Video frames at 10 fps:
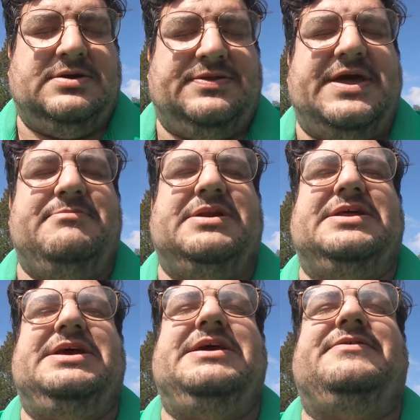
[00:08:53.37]
They
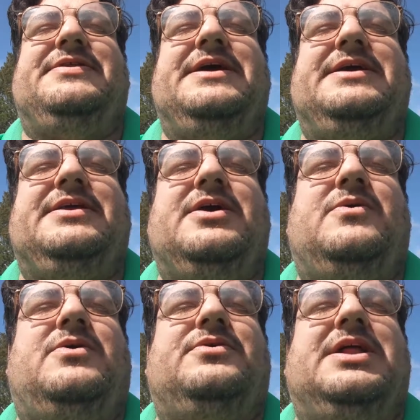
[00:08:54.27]
believe that they can
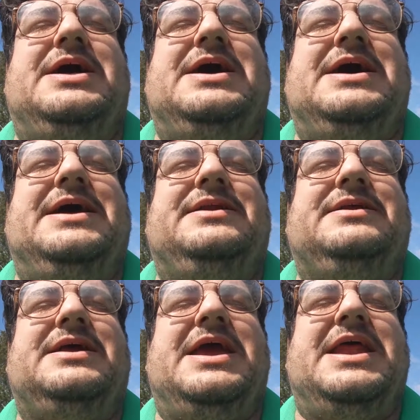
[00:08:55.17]
go online
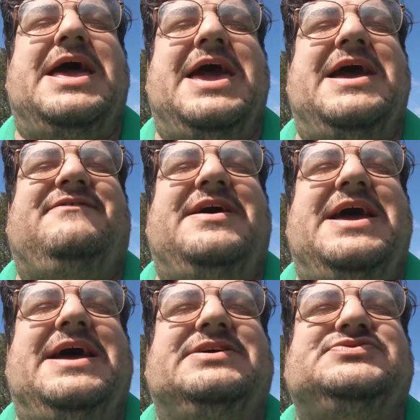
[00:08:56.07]
and
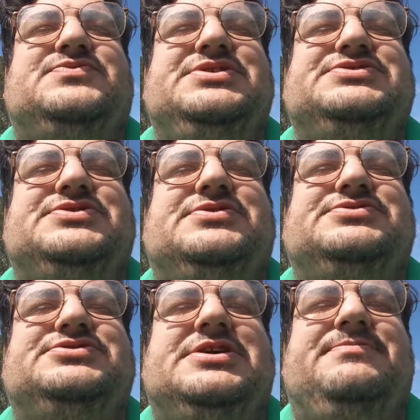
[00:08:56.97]
half-ass
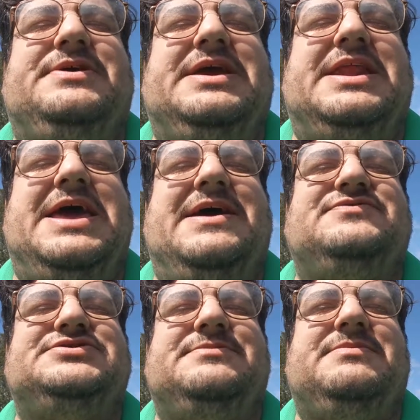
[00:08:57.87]
research something and
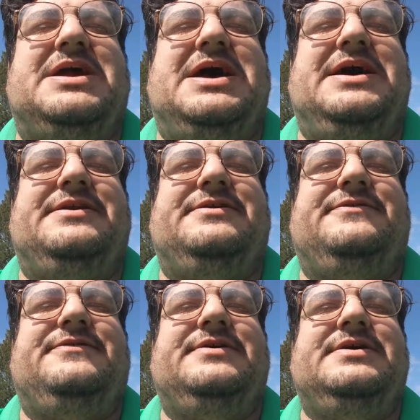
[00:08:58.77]
have some kind
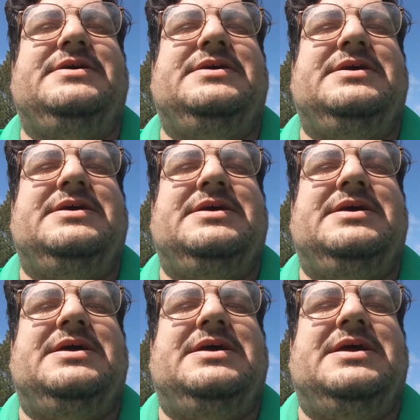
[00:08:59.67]
of
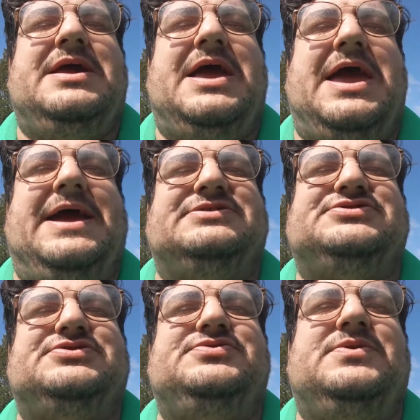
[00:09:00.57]

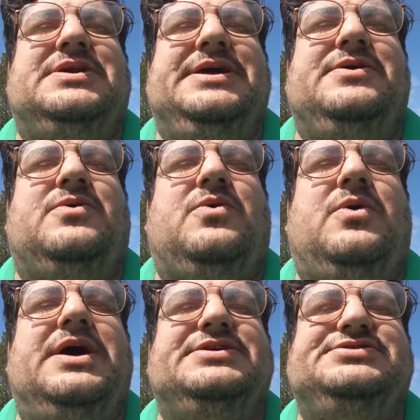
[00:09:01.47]
answer to a legal
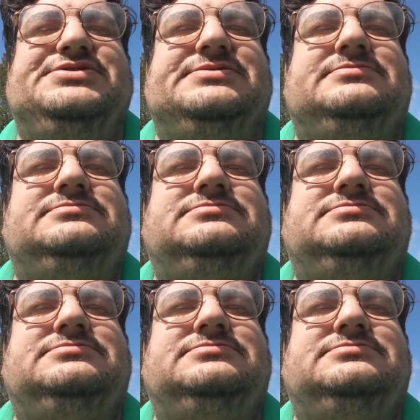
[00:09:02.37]
question.